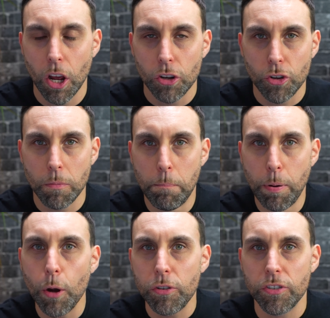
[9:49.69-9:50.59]
to
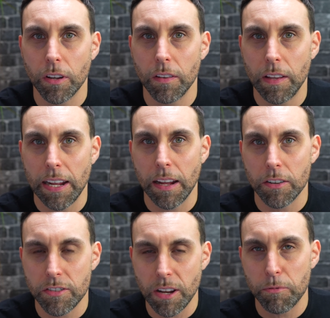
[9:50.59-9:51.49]
boost the
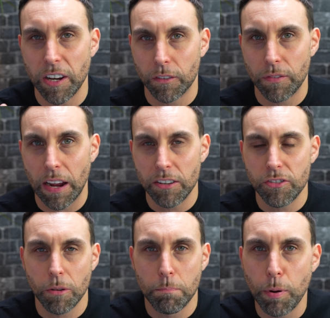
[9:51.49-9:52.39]
subject's face,
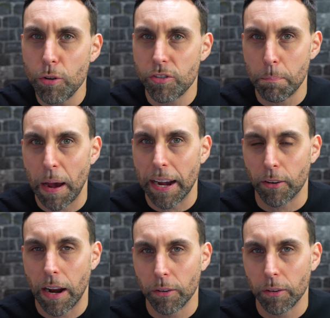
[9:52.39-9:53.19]
to boost the background,